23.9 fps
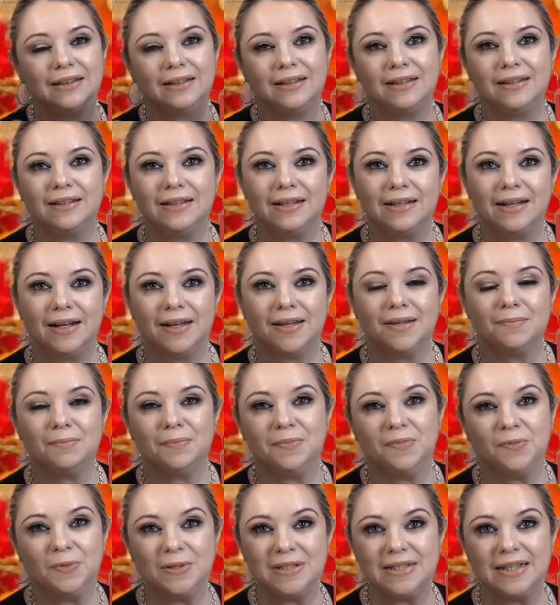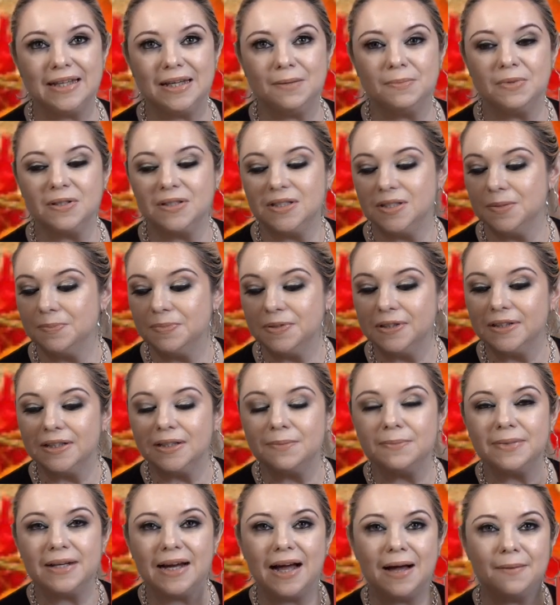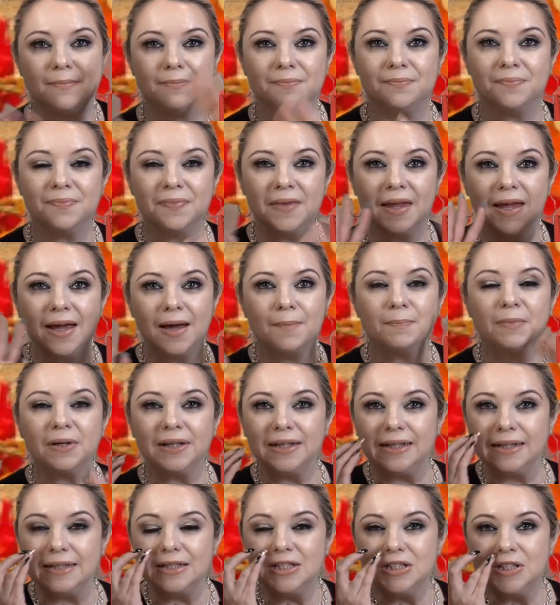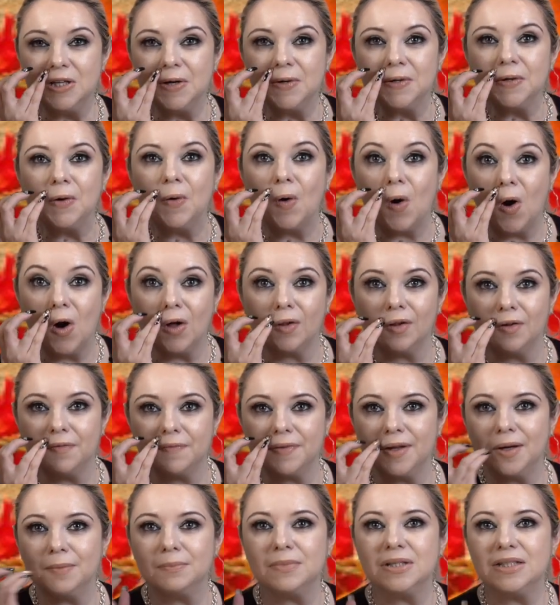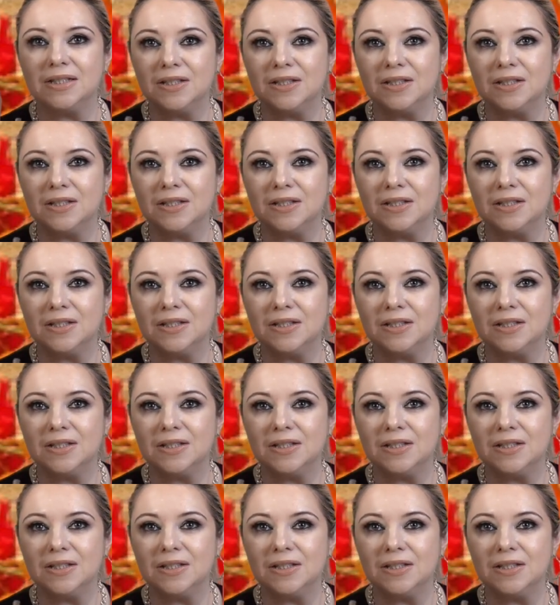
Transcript: that I was able to put, but I'm gonna show you all of them.